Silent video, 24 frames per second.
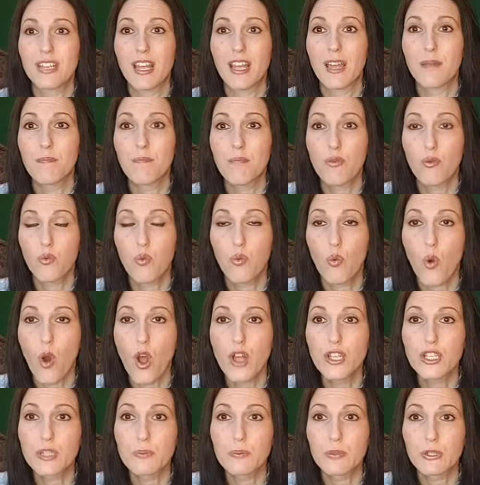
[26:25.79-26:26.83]
and
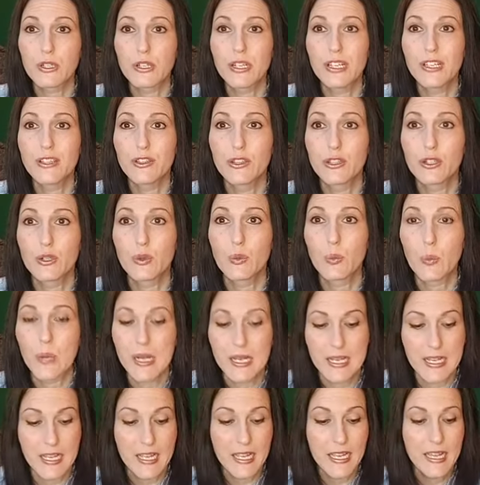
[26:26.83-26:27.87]
prosper in their
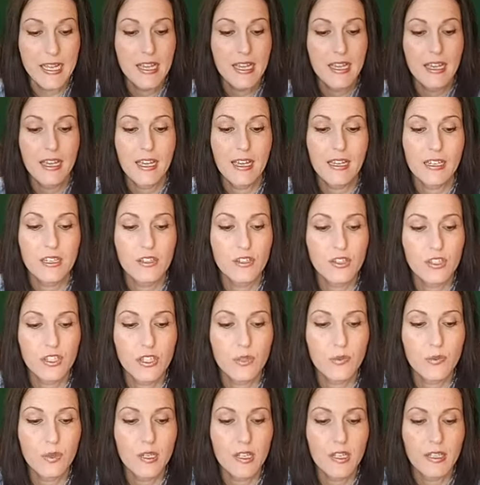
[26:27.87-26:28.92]
way. And He's
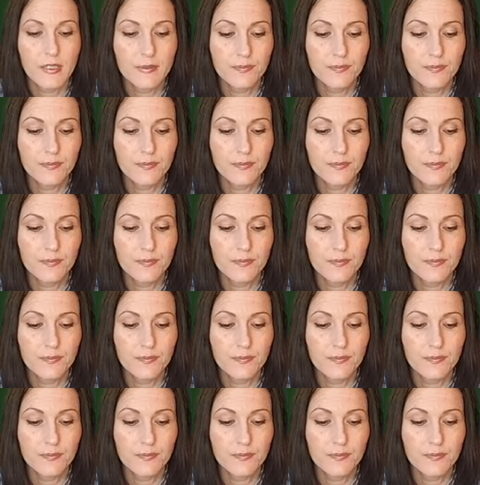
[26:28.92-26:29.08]
doing it.